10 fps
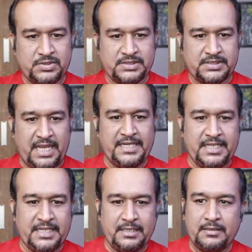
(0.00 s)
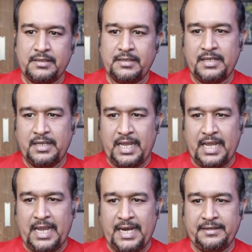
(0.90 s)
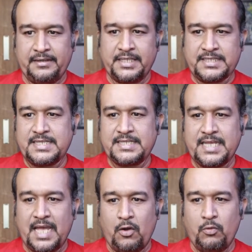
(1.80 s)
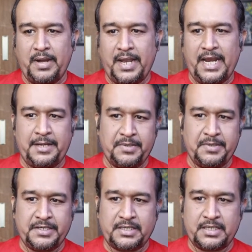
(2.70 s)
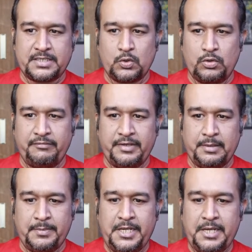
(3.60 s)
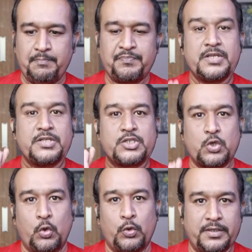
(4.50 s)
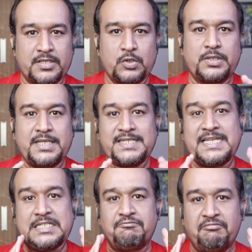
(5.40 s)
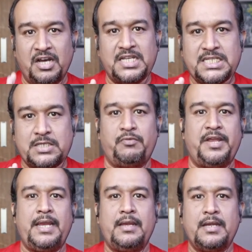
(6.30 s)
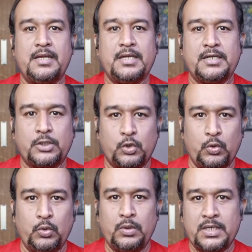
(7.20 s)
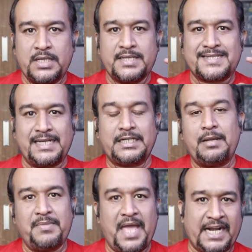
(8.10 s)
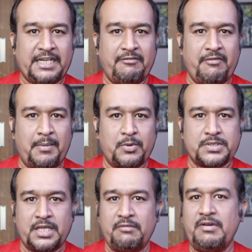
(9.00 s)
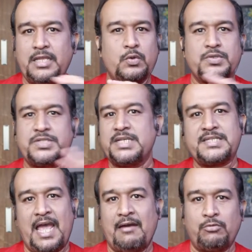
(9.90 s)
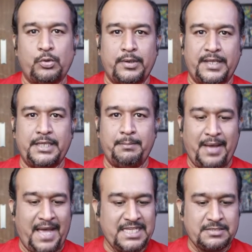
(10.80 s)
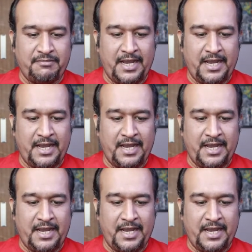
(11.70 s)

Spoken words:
sign in, and this is how my admin console will be shown. So this is first way to set up the Active MQ server. You just have to run the batch